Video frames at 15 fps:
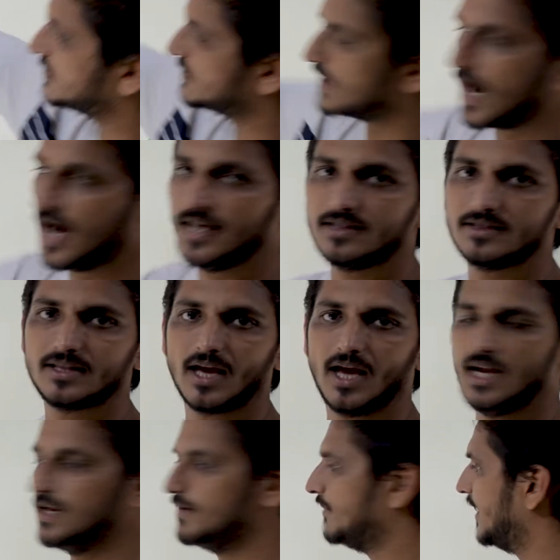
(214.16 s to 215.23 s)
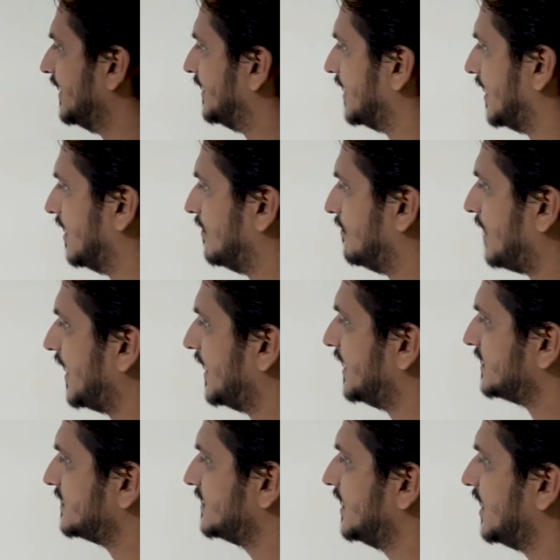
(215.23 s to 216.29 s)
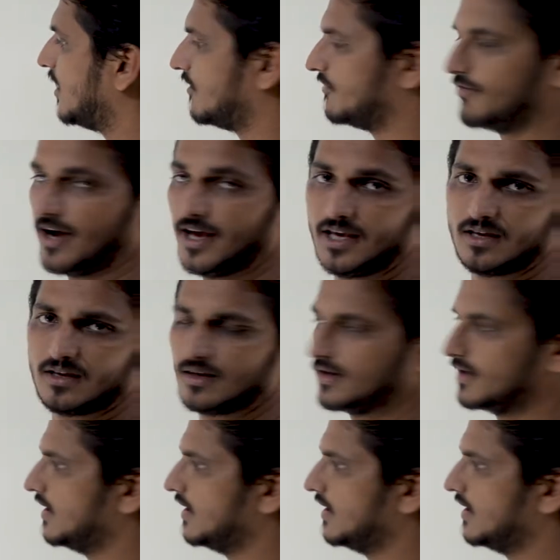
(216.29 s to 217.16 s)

this ith element, minus a of i,